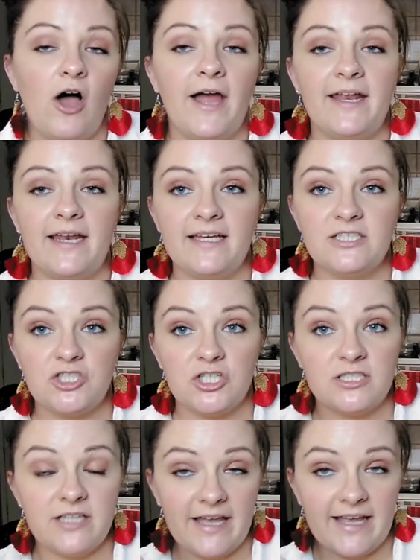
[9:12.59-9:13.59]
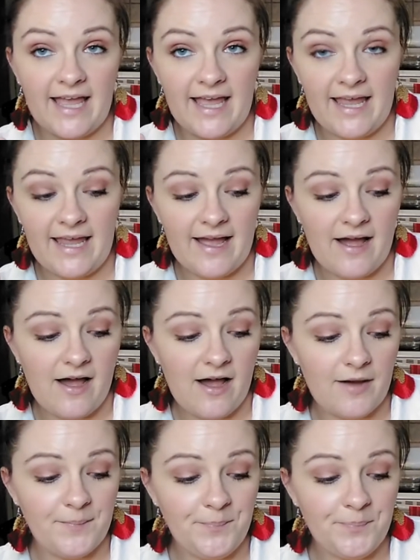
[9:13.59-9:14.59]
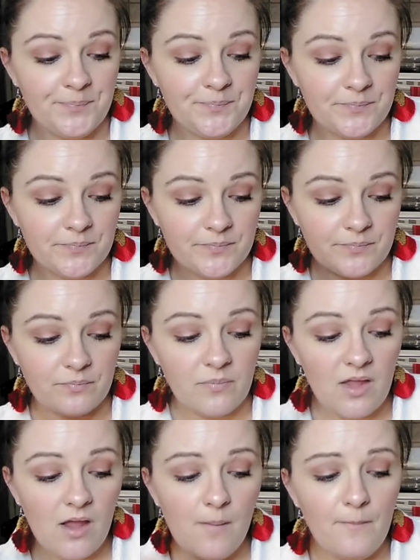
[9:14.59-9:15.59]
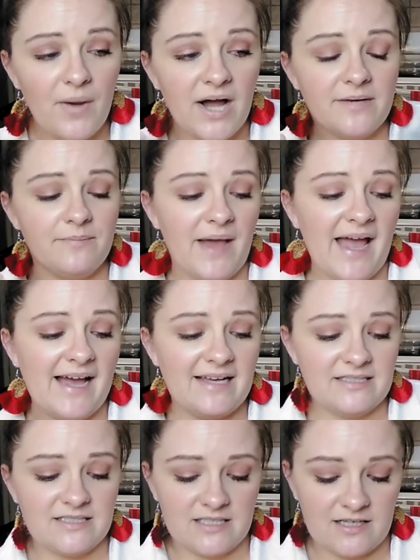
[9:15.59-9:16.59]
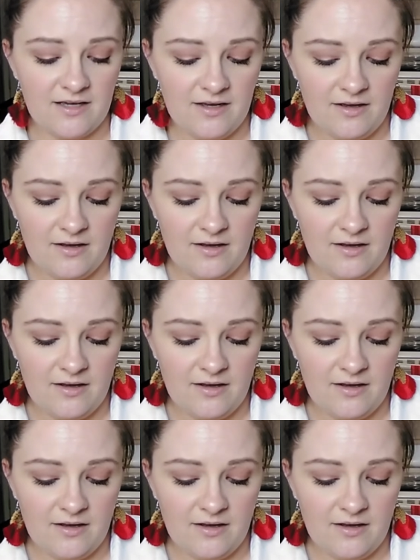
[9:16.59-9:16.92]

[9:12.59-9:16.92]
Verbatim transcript: and it is just like a uh, mud mask.